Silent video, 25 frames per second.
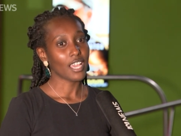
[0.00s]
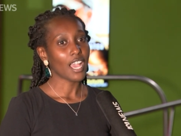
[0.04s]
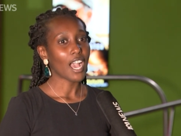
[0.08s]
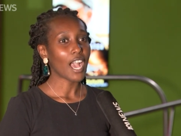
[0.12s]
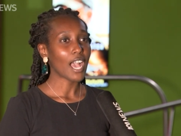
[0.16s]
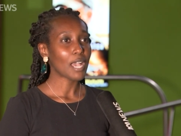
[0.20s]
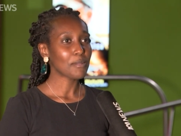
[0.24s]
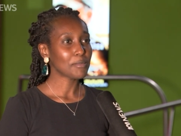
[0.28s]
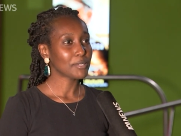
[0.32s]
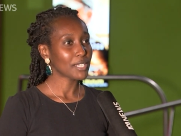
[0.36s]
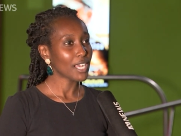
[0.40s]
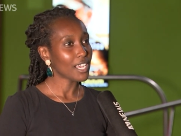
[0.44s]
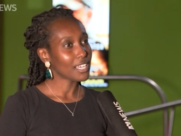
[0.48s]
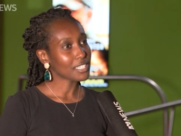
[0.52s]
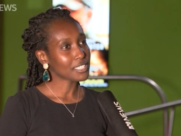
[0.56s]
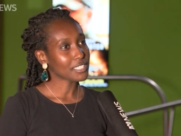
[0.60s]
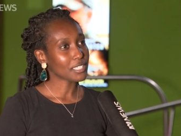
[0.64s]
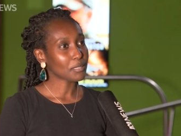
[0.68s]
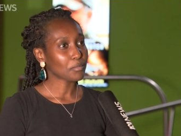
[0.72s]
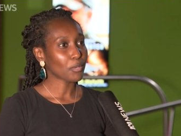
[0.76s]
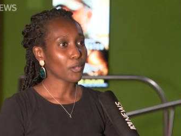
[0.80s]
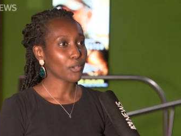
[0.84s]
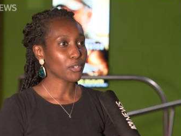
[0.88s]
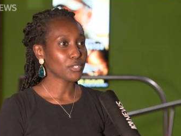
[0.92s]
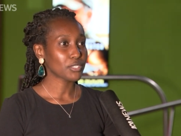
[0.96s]
I'm an
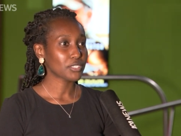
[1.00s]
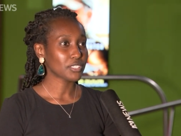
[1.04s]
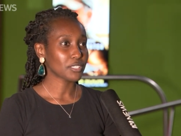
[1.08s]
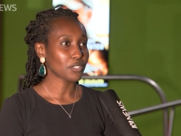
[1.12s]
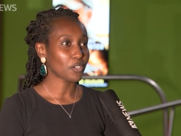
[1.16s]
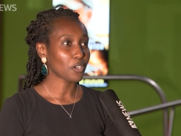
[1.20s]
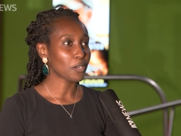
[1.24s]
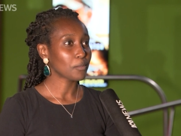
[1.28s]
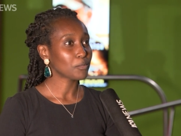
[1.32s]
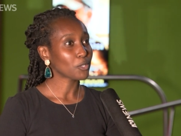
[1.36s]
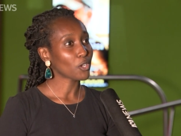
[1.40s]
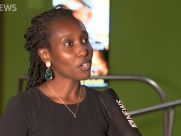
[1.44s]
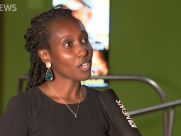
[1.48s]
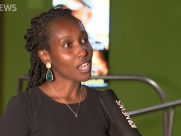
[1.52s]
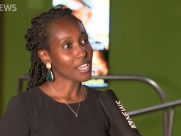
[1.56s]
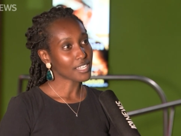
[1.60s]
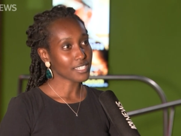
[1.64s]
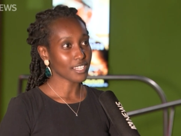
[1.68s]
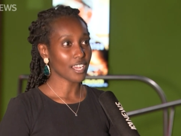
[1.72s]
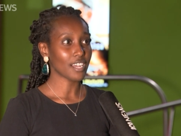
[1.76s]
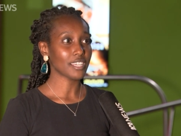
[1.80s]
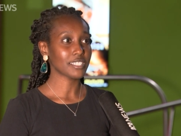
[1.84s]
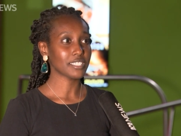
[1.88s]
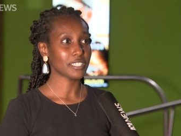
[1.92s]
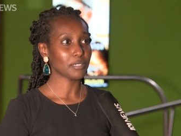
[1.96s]
artsy person or I'm not an
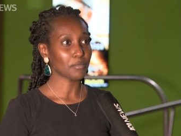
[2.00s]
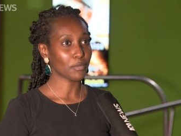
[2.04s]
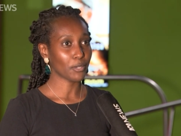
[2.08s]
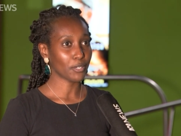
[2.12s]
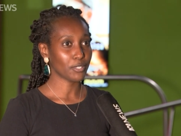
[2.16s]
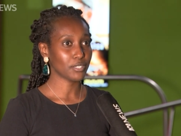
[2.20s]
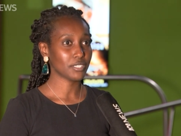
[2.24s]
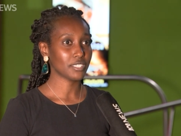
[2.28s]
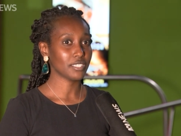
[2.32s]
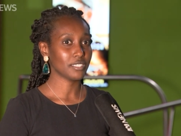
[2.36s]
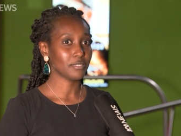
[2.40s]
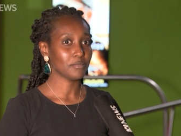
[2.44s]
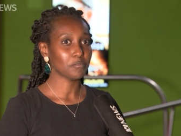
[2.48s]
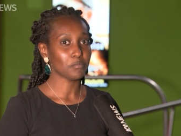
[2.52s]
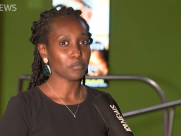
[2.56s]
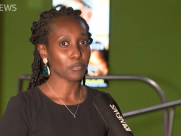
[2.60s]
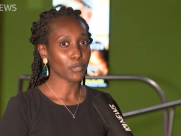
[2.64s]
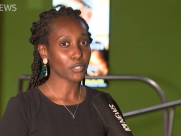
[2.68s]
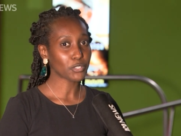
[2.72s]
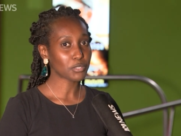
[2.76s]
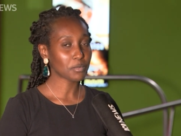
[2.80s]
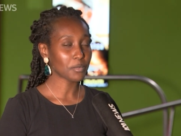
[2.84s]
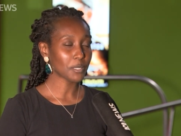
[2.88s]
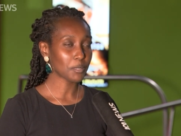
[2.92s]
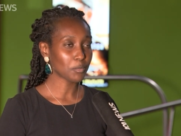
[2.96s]
artsy person.
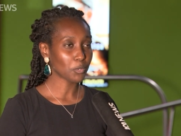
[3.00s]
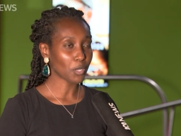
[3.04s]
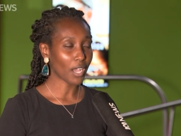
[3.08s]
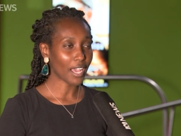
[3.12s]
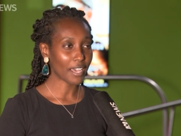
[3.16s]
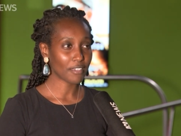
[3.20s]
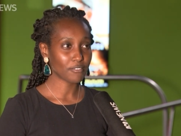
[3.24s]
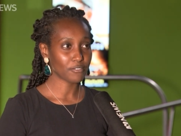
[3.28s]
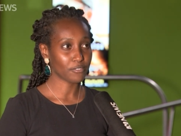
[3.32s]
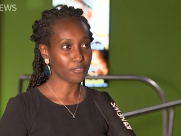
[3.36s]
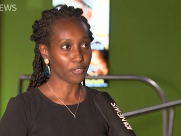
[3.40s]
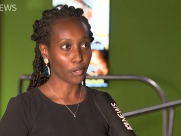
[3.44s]
Most people have